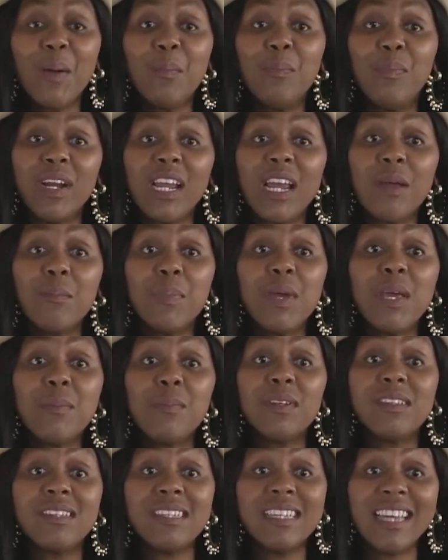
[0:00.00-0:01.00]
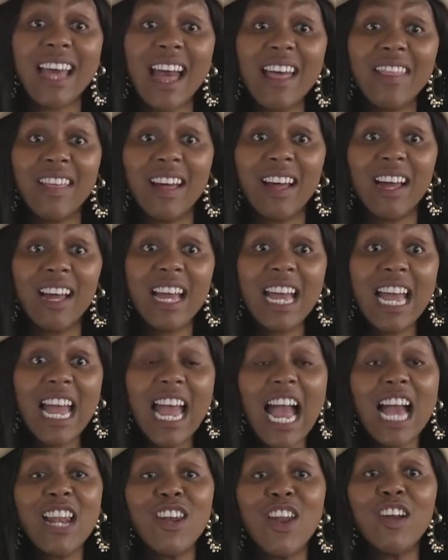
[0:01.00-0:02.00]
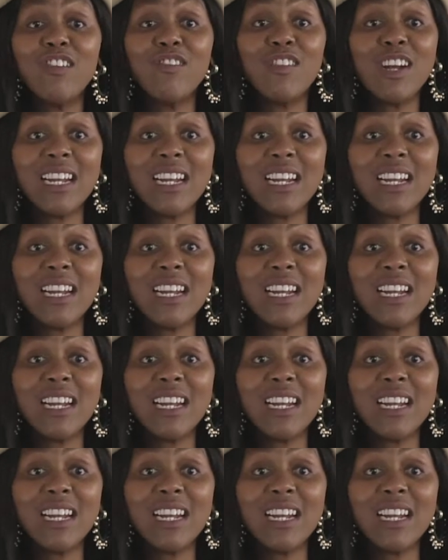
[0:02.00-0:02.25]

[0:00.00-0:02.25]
bringing people together and not